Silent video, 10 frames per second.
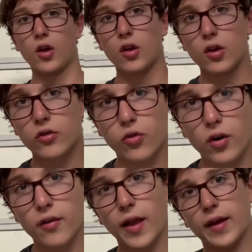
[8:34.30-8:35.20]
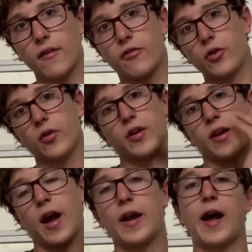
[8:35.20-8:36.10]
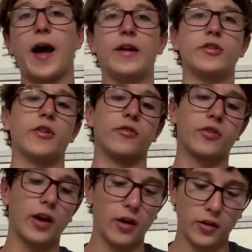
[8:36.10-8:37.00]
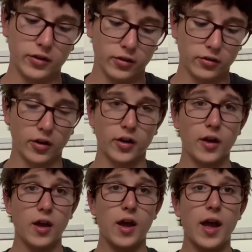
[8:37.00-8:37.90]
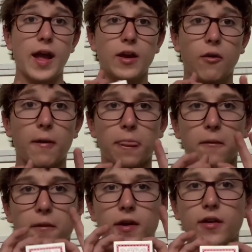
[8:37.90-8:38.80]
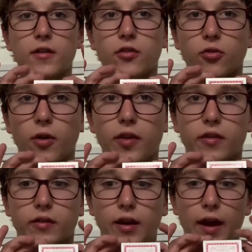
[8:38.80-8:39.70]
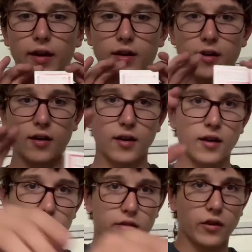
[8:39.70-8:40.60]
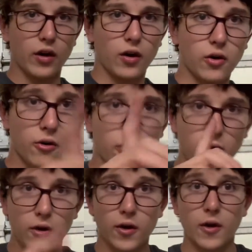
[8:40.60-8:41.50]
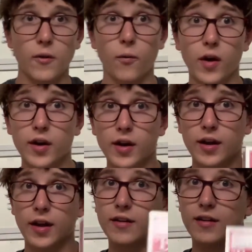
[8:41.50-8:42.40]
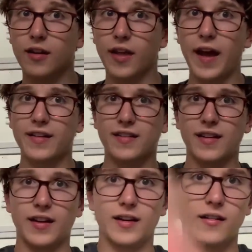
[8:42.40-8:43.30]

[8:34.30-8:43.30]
Sort of like if you were to kind of add your own style into a trick. Anyway, we're going to destroy this deck, so we're going to get to that scene.